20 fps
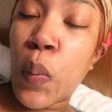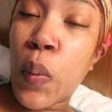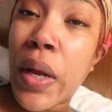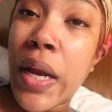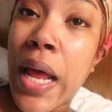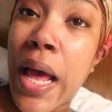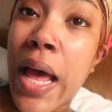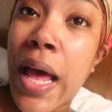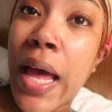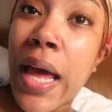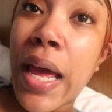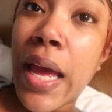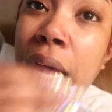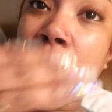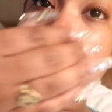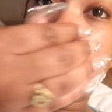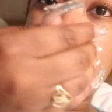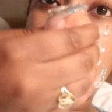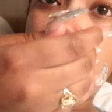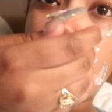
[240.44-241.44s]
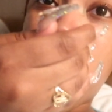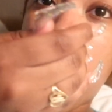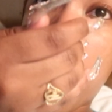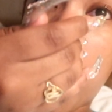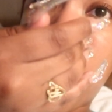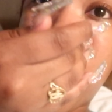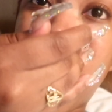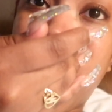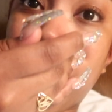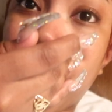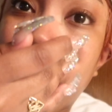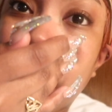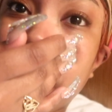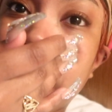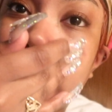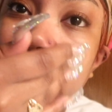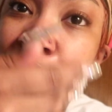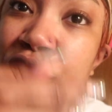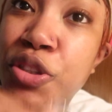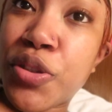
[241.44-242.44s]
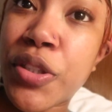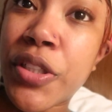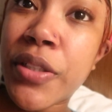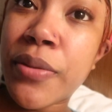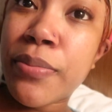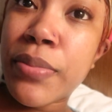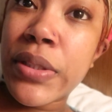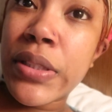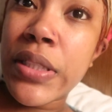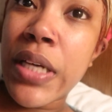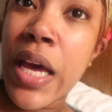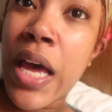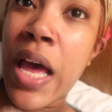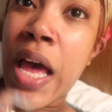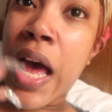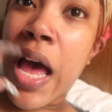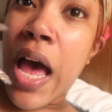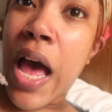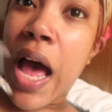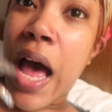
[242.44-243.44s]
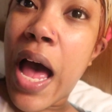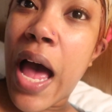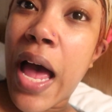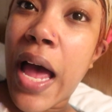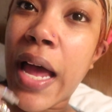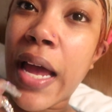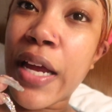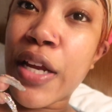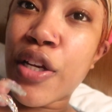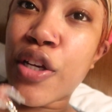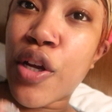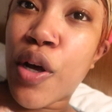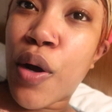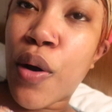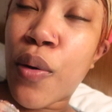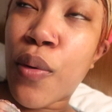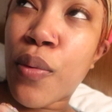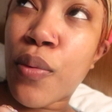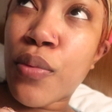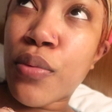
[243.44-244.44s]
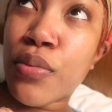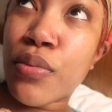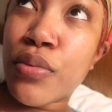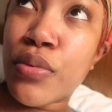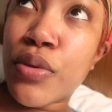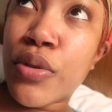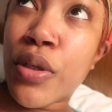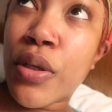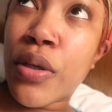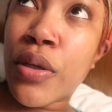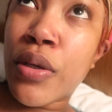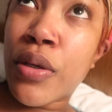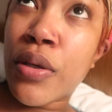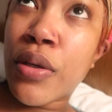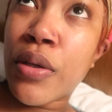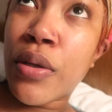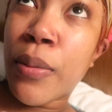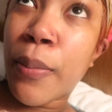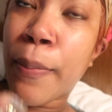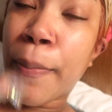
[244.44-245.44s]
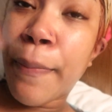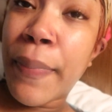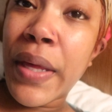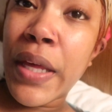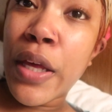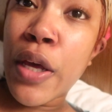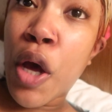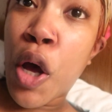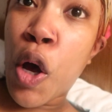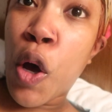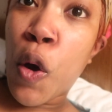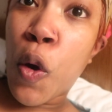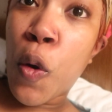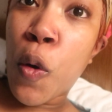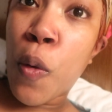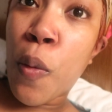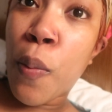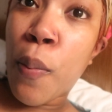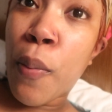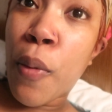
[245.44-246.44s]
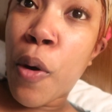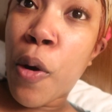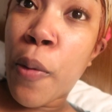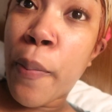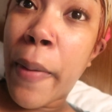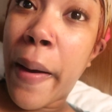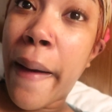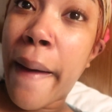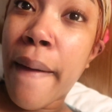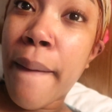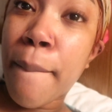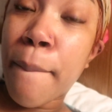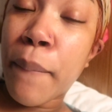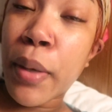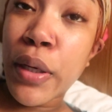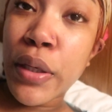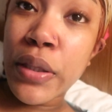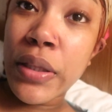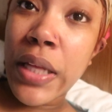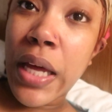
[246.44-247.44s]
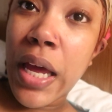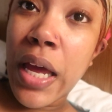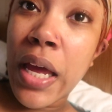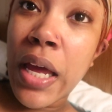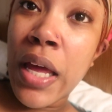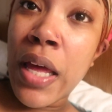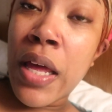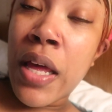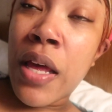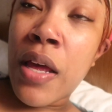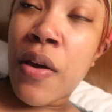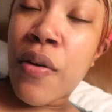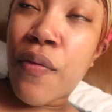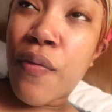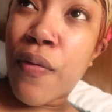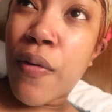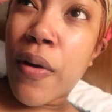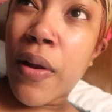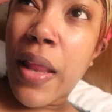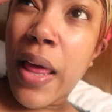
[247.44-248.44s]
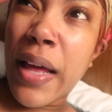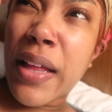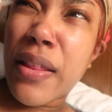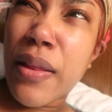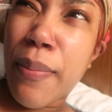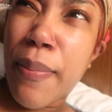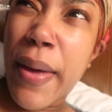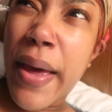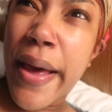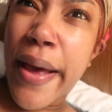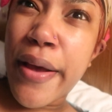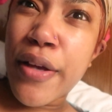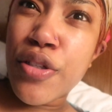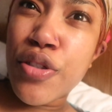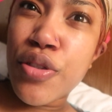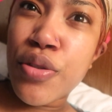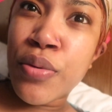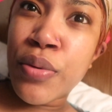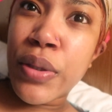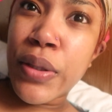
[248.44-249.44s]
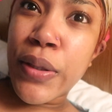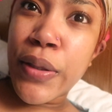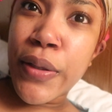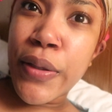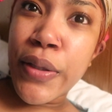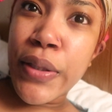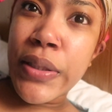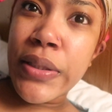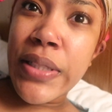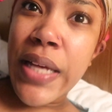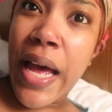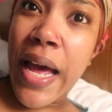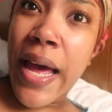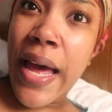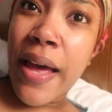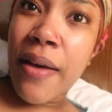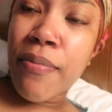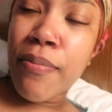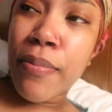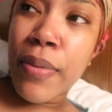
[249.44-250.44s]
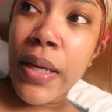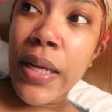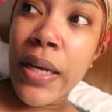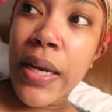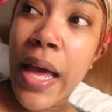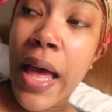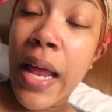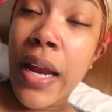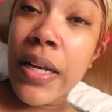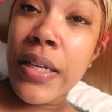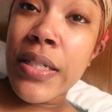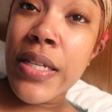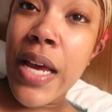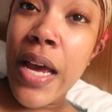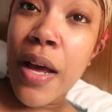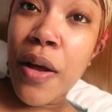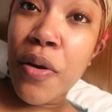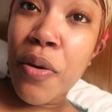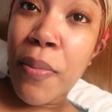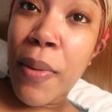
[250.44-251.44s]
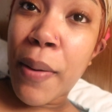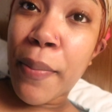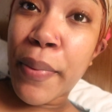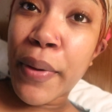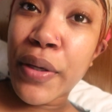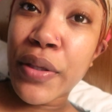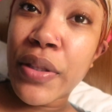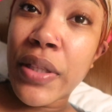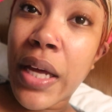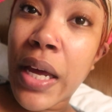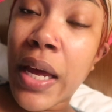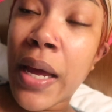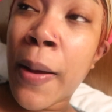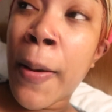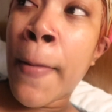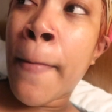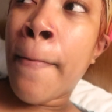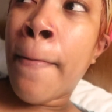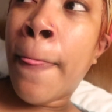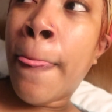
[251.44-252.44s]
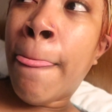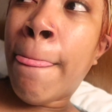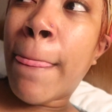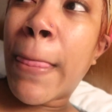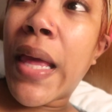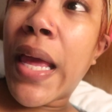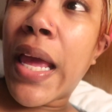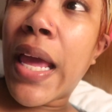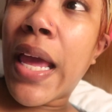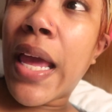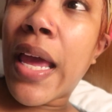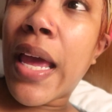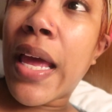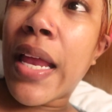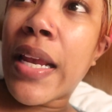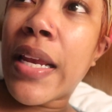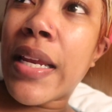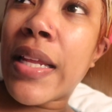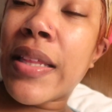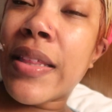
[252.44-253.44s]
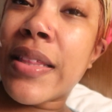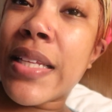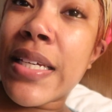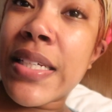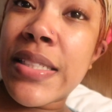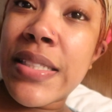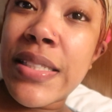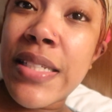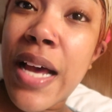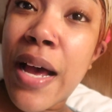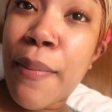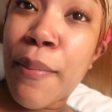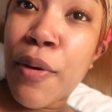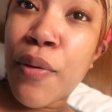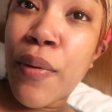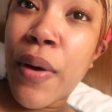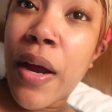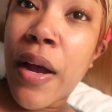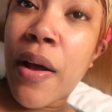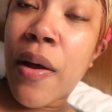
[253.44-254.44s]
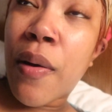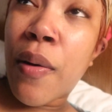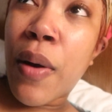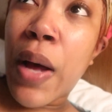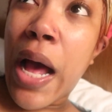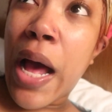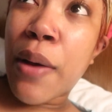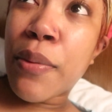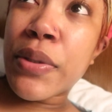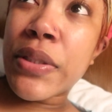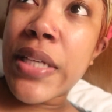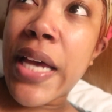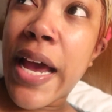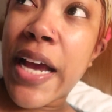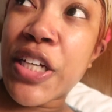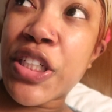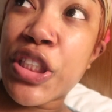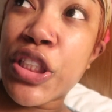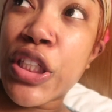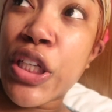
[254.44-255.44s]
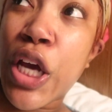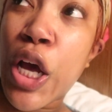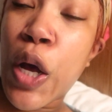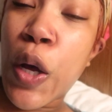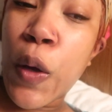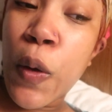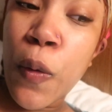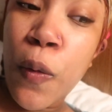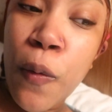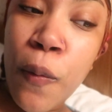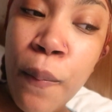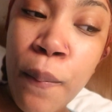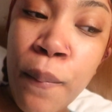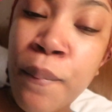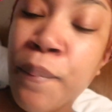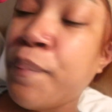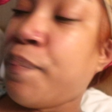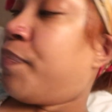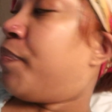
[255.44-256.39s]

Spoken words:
when I go on my birthday trips, I don't be home on my birthday. For like the past 2 years, I have been out of town on my birthday, and this time around I was actually home.